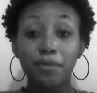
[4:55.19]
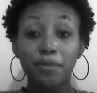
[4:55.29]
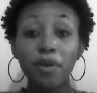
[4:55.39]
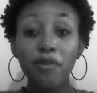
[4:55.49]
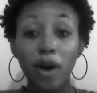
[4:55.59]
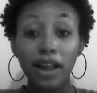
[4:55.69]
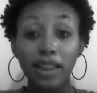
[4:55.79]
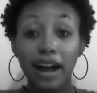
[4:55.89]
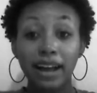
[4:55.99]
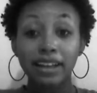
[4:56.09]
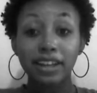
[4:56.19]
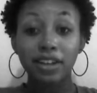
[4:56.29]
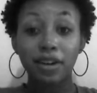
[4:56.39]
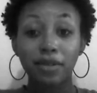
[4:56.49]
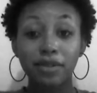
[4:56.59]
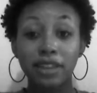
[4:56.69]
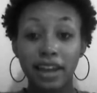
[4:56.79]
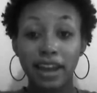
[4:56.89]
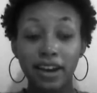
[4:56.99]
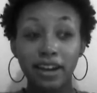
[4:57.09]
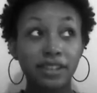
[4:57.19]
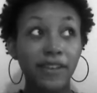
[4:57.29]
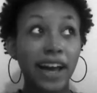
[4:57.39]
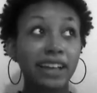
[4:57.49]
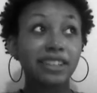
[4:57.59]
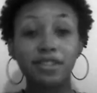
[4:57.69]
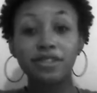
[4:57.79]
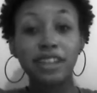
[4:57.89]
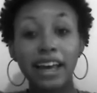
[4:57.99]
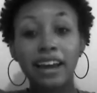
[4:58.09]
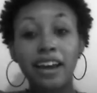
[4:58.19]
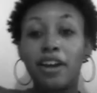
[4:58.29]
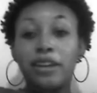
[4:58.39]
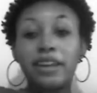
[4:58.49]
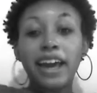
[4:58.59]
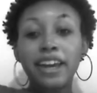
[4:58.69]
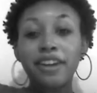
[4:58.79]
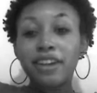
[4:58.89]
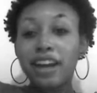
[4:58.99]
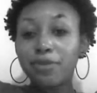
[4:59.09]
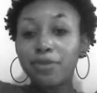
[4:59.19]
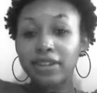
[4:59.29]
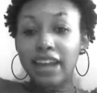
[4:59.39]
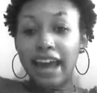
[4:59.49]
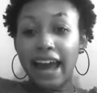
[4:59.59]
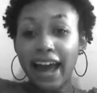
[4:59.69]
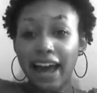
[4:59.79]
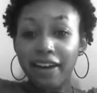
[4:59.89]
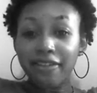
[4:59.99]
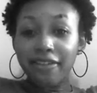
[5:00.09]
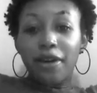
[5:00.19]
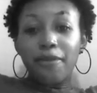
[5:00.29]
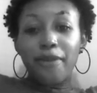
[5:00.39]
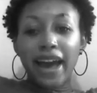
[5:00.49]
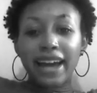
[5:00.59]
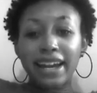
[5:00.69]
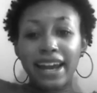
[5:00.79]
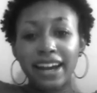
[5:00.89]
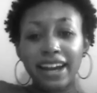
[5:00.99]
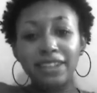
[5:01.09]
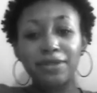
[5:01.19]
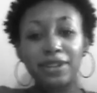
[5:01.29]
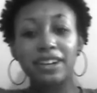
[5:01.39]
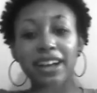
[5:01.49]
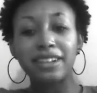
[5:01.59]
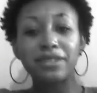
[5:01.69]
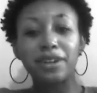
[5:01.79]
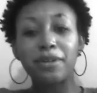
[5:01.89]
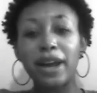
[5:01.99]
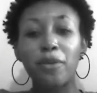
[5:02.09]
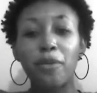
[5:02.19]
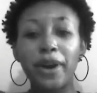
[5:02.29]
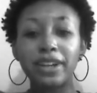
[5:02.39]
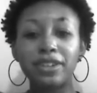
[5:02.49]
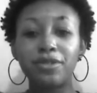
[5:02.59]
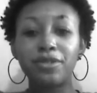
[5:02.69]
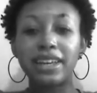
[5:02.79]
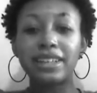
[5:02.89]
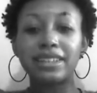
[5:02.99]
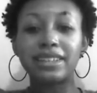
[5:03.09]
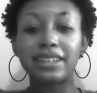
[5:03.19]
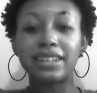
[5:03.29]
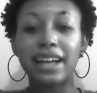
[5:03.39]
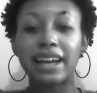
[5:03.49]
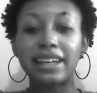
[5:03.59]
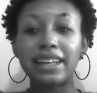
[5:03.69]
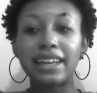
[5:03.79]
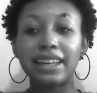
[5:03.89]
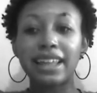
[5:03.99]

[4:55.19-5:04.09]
boom, voila, the hair is fine. Because she was like, yeah, you're not supposed to have bad hair days when you're natural. I'm like, where did you get such an idea?